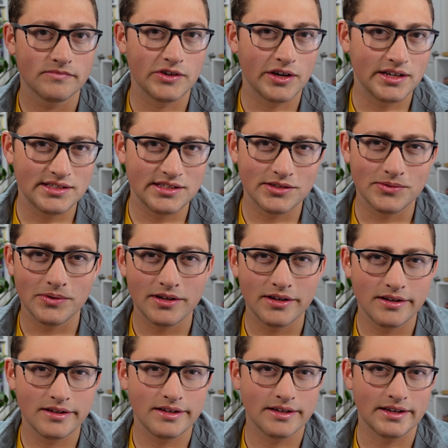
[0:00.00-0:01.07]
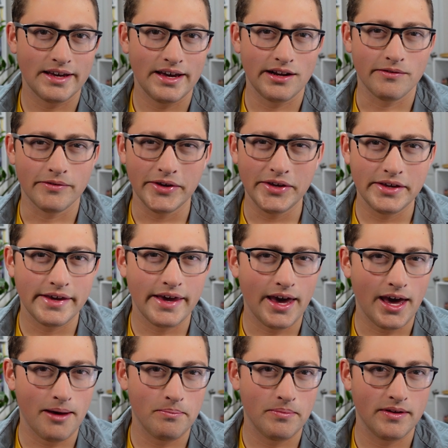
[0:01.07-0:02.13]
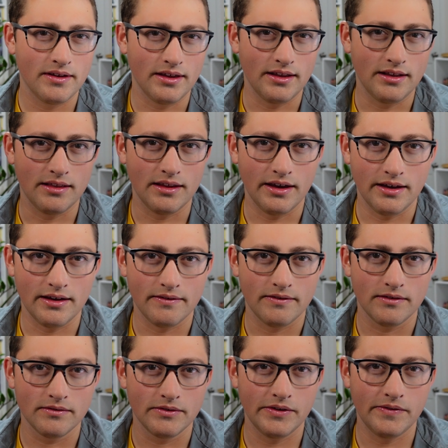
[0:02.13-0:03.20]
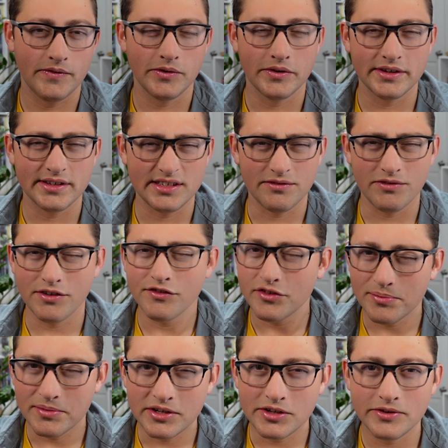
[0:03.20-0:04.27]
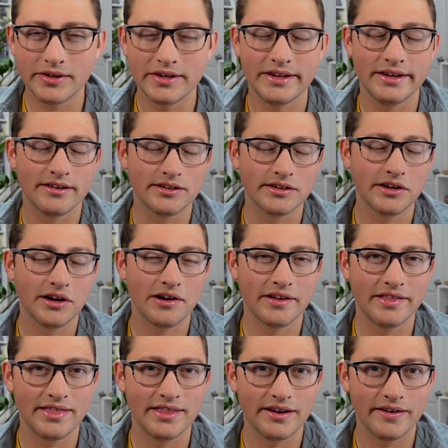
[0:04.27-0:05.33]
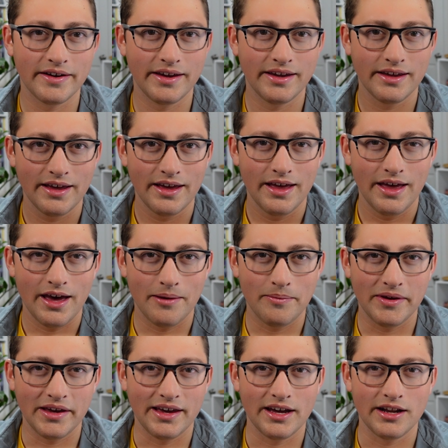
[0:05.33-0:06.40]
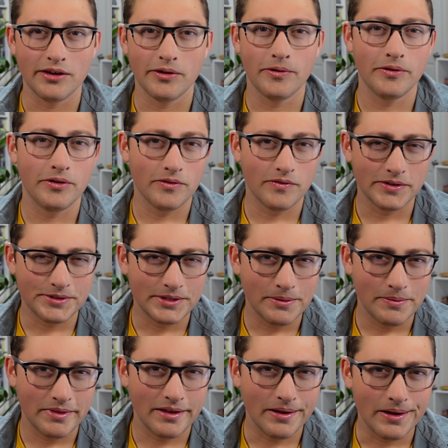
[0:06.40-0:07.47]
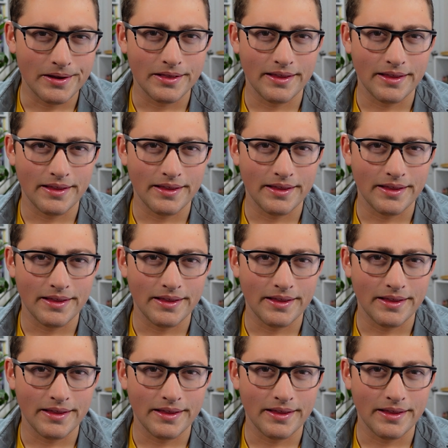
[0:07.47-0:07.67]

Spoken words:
So I just wanted to kind of recap and refocus on what we've been doing here on Garden Theory. I've been kind of going over some of the